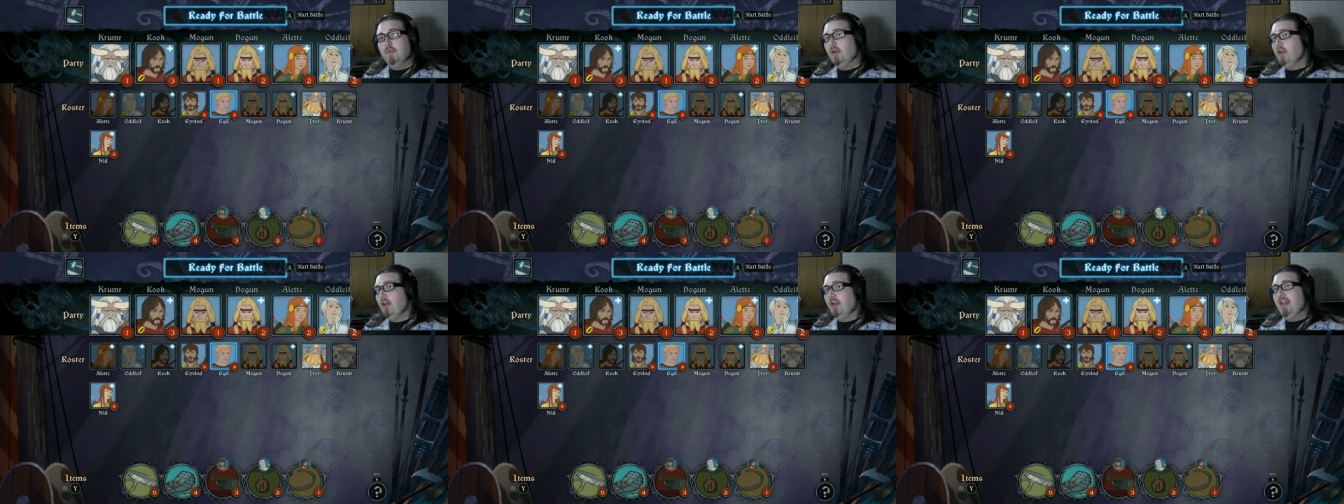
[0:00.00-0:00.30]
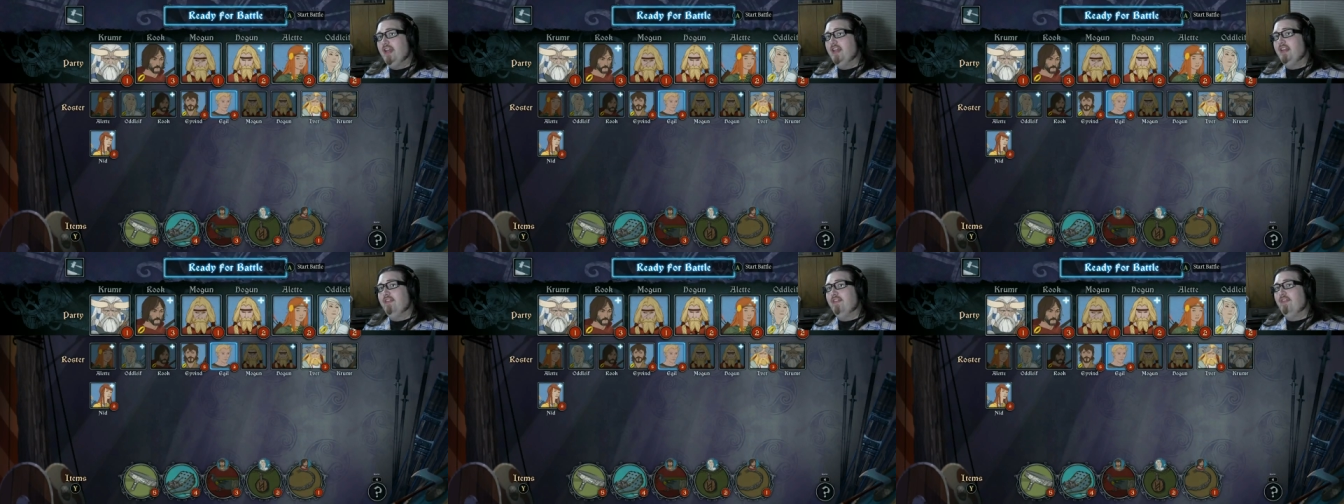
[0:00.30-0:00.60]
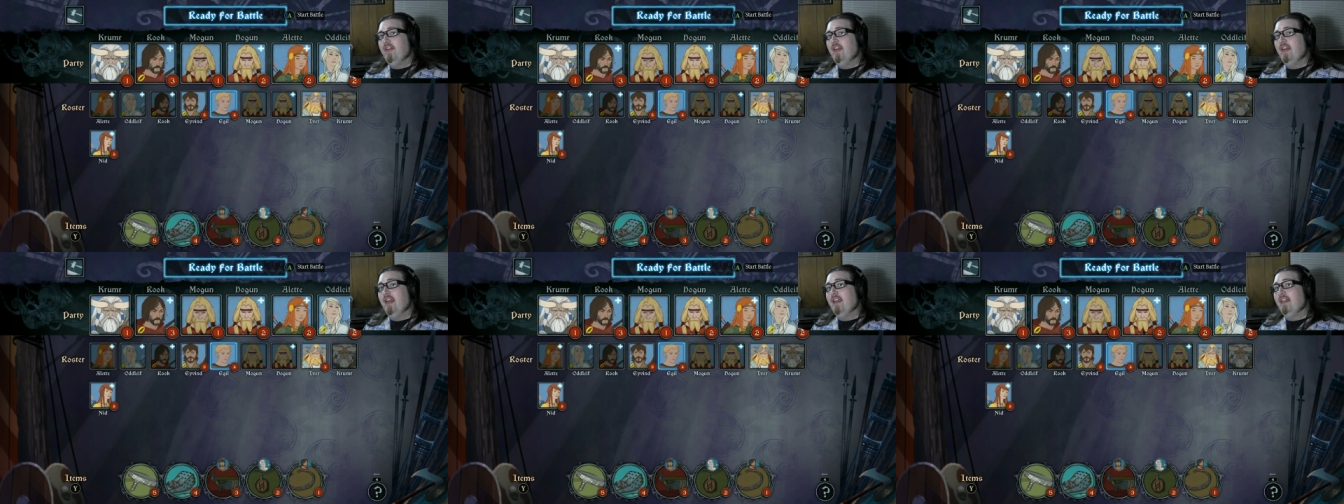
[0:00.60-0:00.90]
We're going to end the,
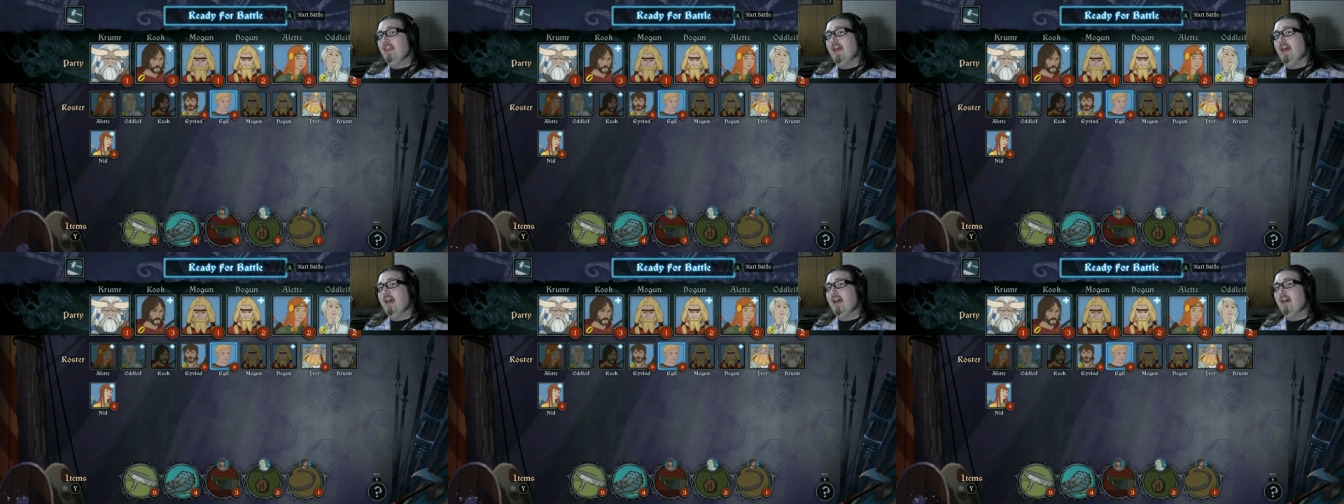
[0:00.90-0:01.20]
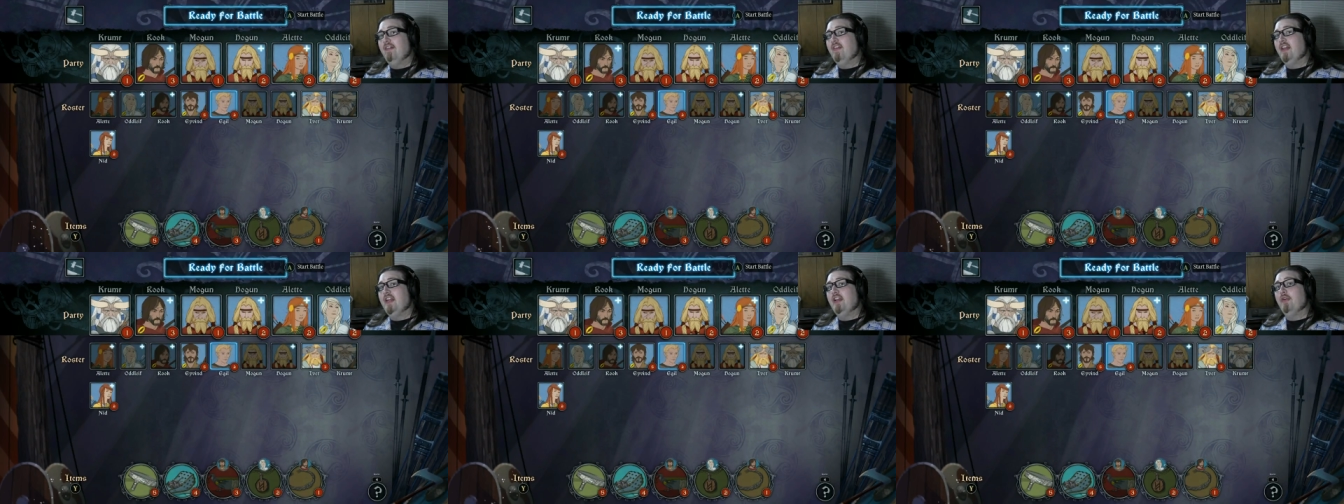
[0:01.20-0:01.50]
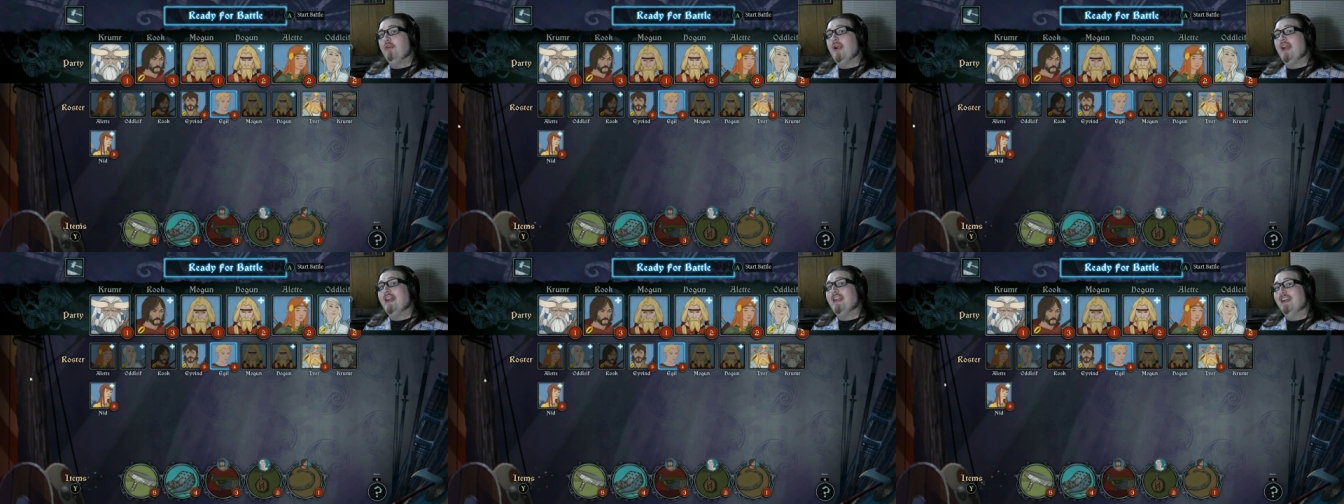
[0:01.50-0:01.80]
vi the
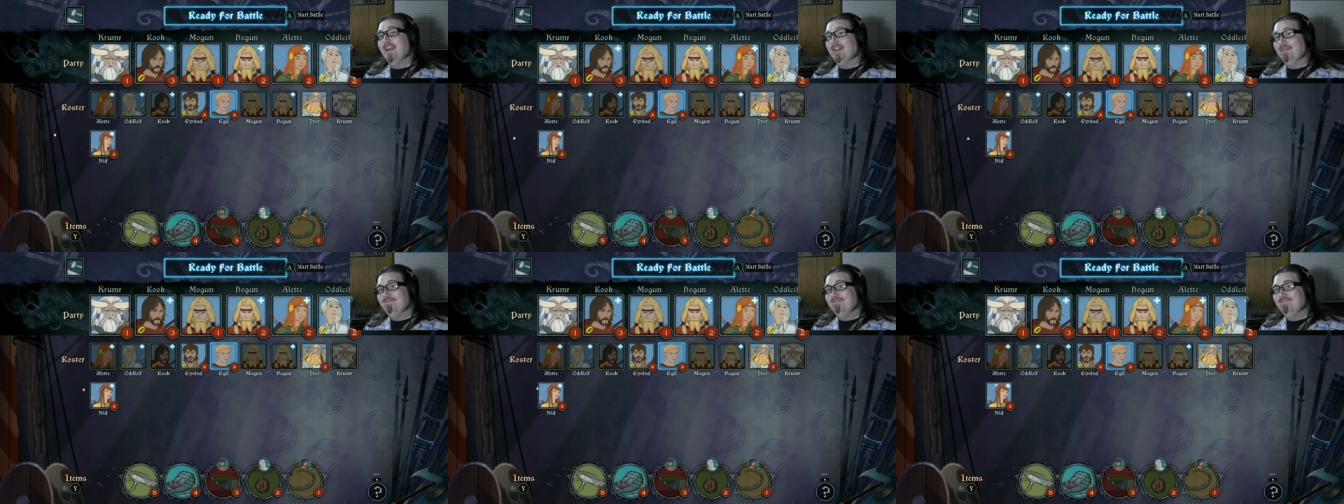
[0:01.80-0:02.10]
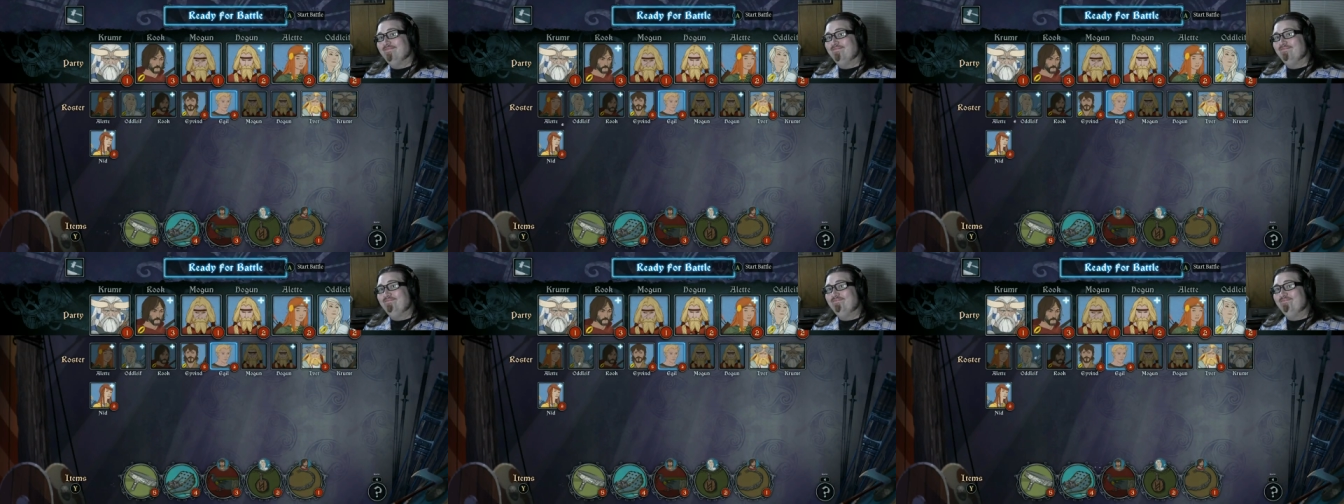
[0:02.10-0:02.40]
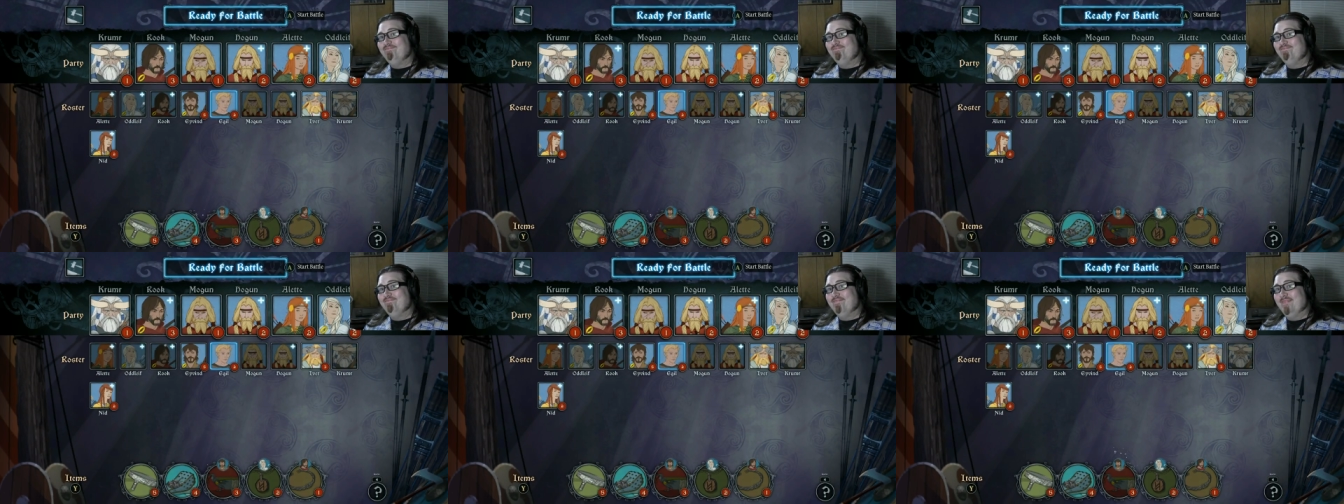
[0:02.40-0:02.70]
video right here.
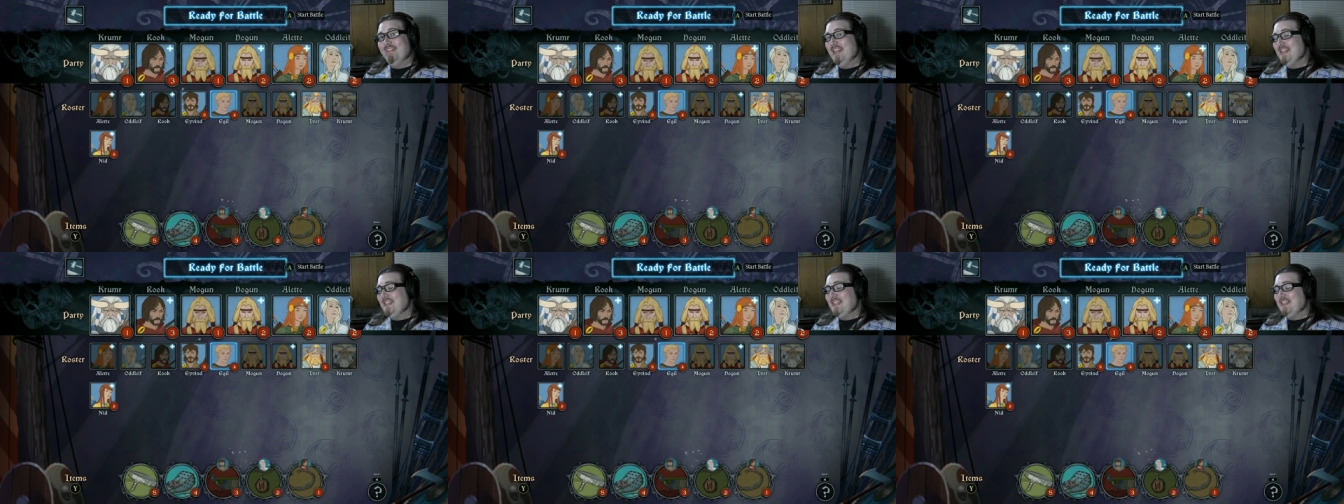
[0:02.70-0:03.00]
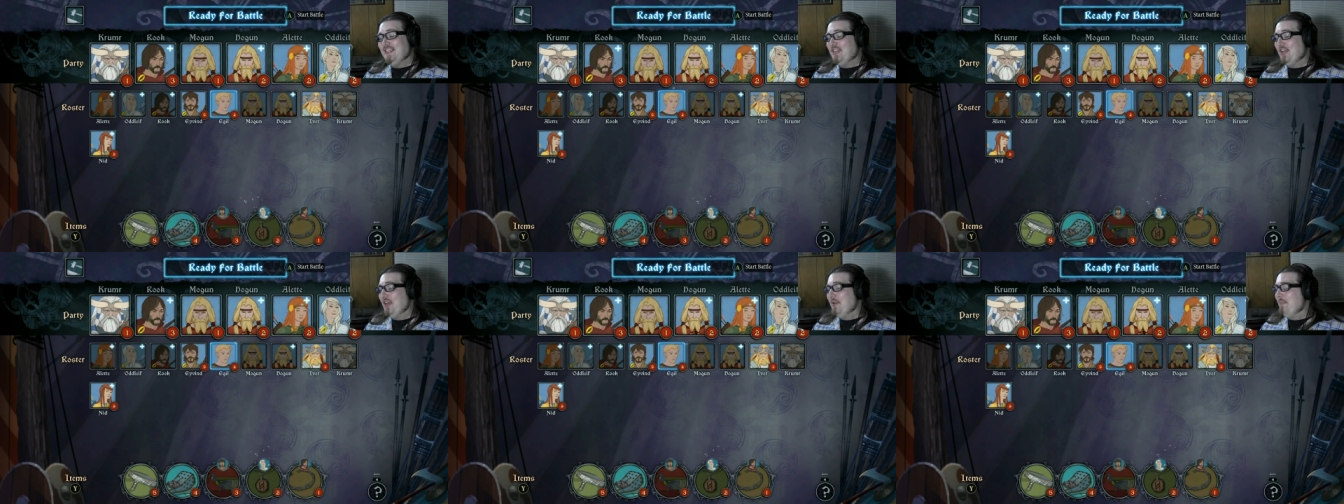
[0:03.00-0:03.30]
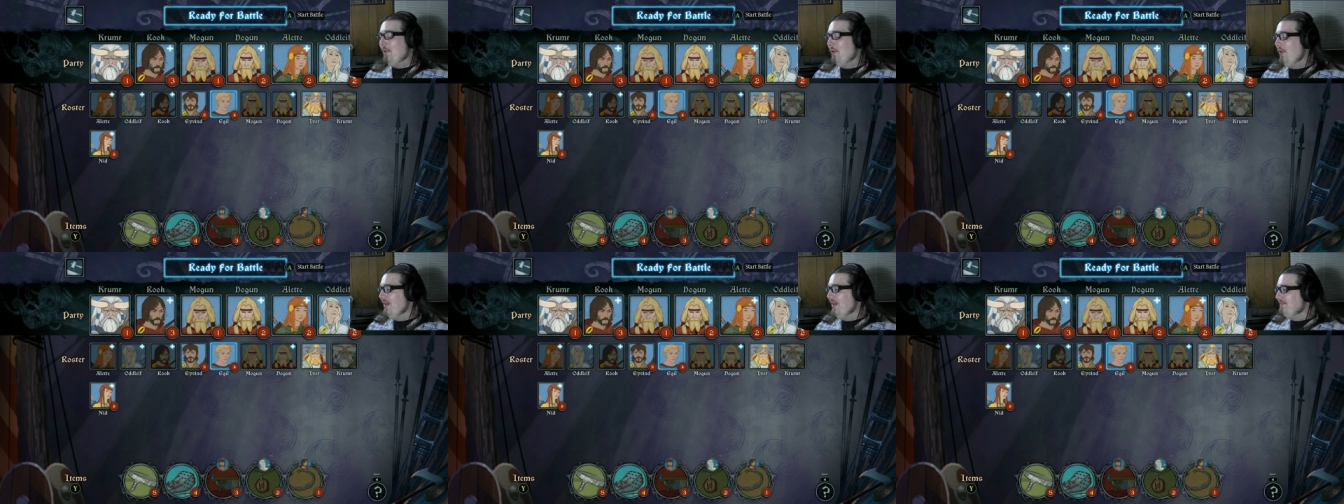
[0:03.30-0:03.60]
This is a
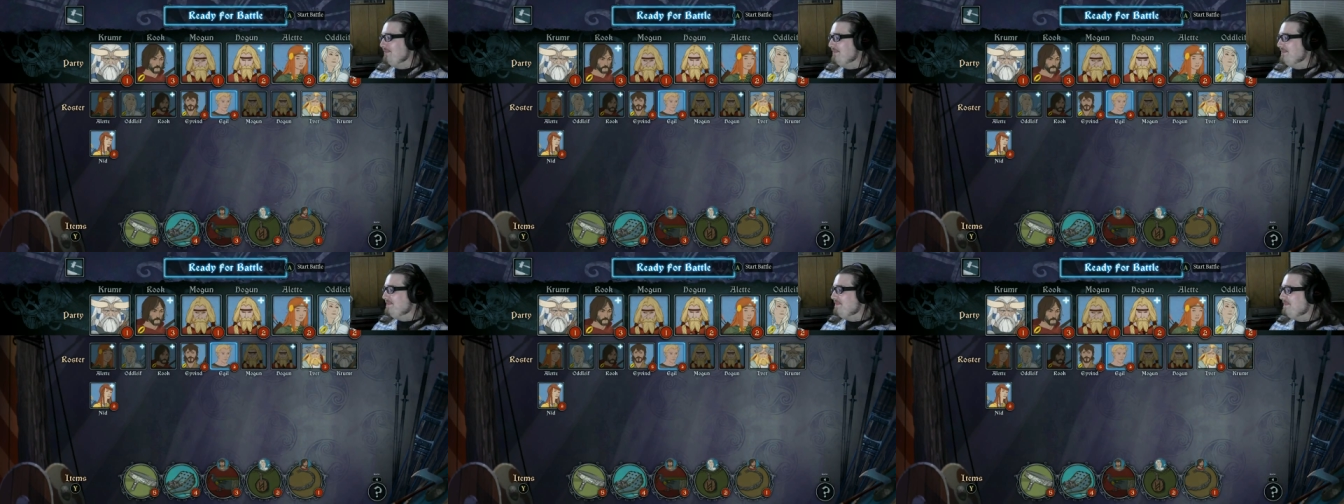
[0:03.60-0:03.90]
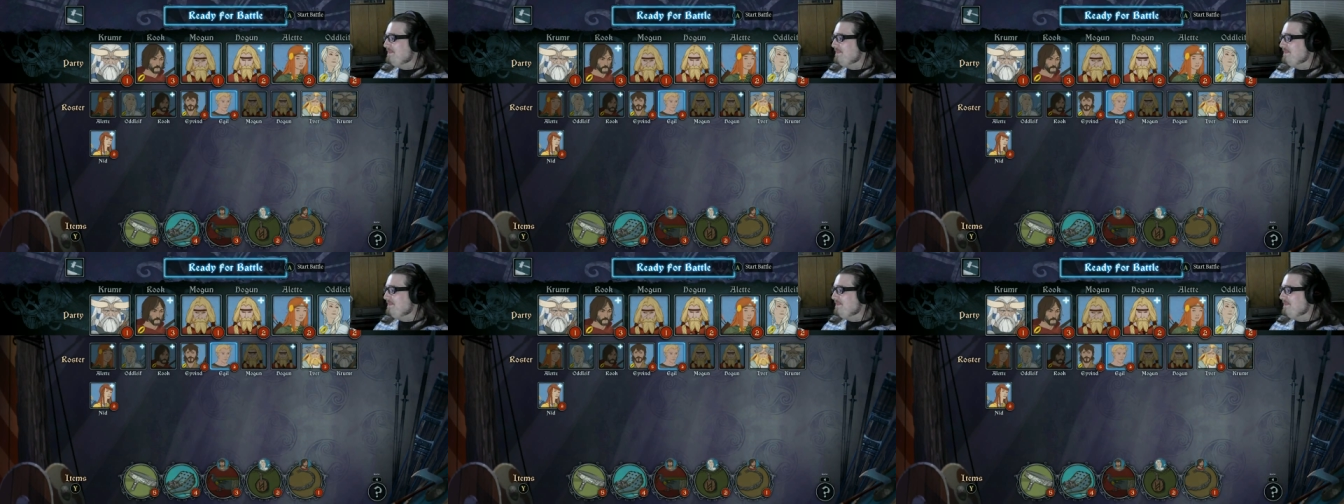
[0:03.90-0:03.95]
good point.